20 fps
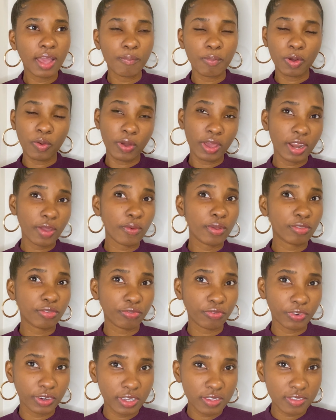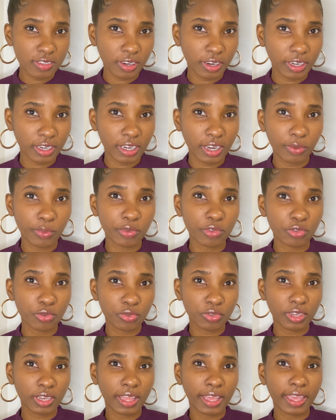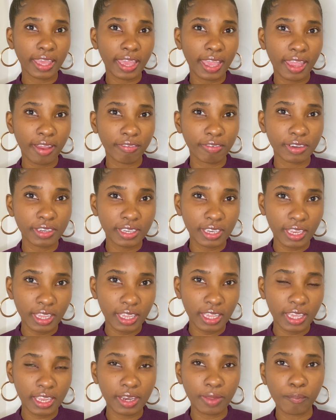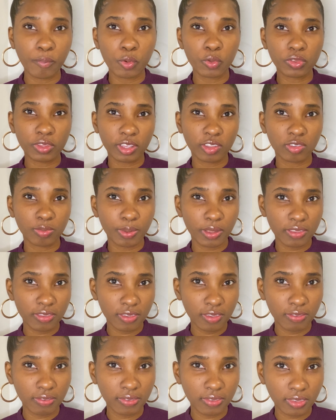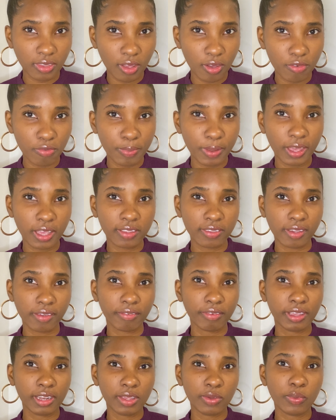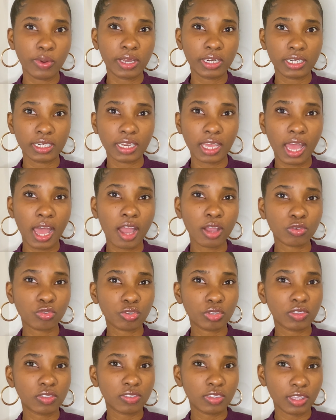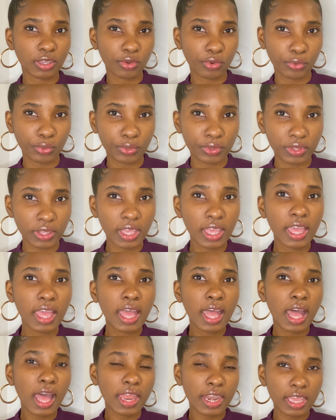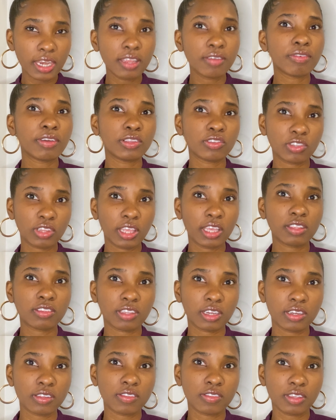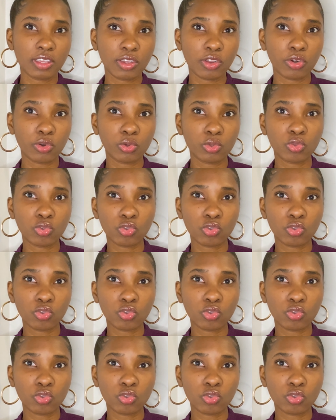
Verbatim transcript: But when I was first starting, I was using like everything and the most expensive stuff because I really wanted to actually see growth, and then eventually I started seeing growth.